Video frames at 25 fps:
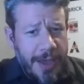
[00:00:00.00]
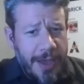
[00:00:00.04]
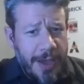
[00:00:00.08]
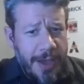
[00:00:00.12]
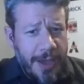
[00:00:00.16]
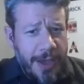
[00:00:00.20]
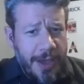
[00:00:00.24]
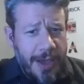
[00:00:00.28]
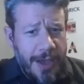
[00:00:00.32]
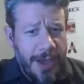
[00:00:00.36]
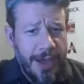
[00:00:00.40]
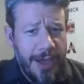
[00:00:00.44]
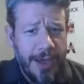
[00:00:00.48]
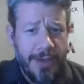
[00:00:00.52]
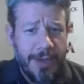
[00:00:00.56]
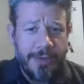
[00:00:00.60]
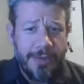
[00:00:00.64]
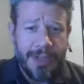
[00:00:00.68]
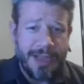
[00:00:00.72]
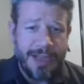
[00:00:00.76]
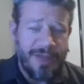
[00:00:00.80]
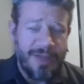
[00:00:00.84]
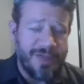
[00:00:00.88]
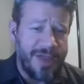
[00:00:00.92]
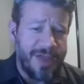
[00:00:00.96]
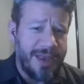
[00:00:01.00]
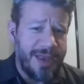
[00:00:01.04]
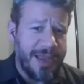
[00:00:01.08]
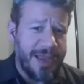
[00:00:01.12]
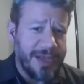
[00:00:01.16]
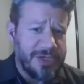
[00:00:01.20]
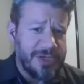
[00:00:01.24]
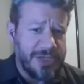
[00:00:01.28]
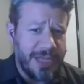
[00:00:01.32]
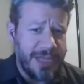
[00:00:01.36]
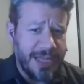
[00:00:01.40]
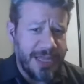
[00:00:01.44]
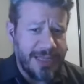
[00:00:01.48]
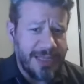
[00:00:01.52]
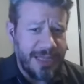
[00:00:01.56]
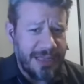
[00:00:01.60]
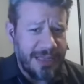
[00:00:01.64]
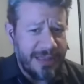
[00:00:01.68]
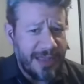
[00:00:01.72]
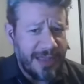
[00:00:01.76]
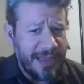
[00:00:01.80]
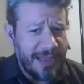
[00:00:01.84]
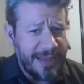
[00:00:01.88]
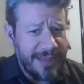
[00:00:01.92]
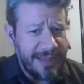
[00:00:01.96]
Well, like I said, actually, I
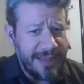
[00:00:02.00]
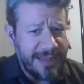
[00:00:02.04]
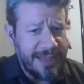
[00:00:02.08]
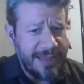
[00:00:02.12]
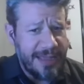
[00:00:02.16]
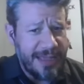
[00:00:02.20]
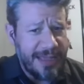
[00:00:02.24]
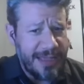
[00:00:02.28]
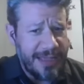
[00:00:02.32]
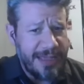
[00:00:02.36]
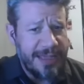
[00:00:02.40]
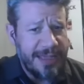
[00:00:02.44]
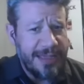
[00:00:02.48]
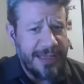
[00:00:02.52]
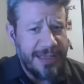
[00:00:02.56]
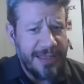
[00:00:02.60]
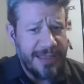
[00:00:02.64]
think I think